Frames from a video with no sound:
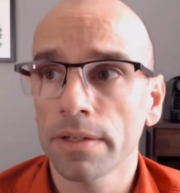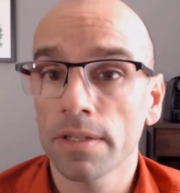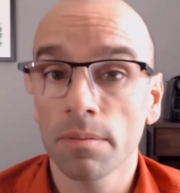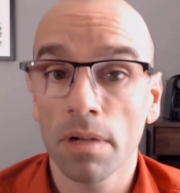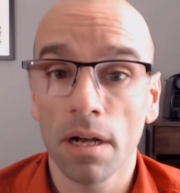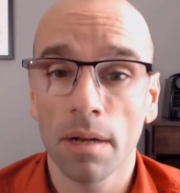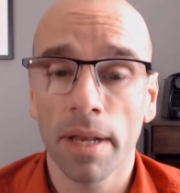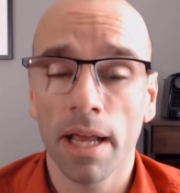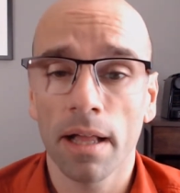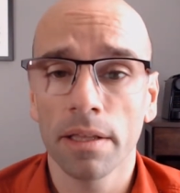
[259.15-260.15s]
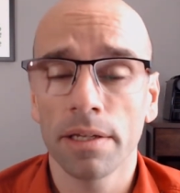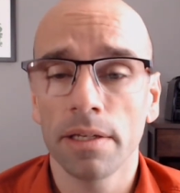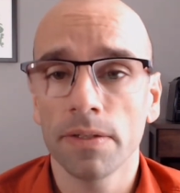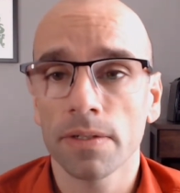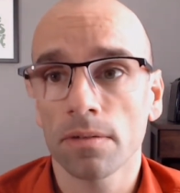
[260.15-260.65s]
some
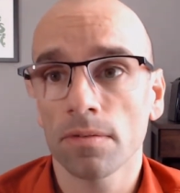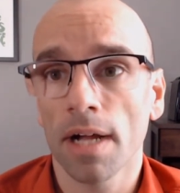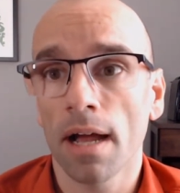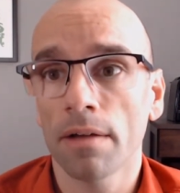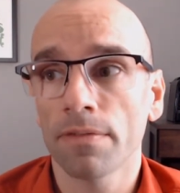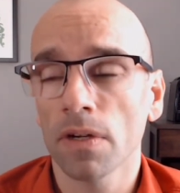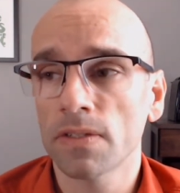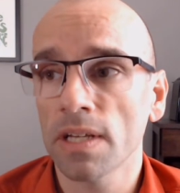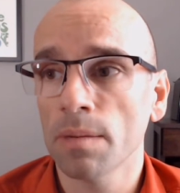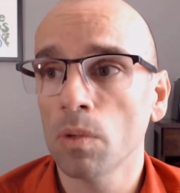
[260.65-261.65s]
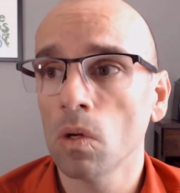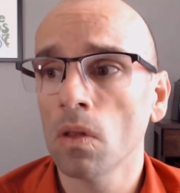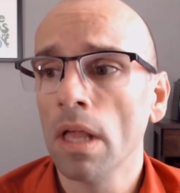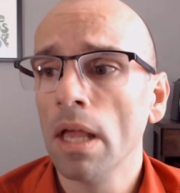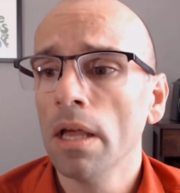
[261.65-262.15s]
commonalities around, for example,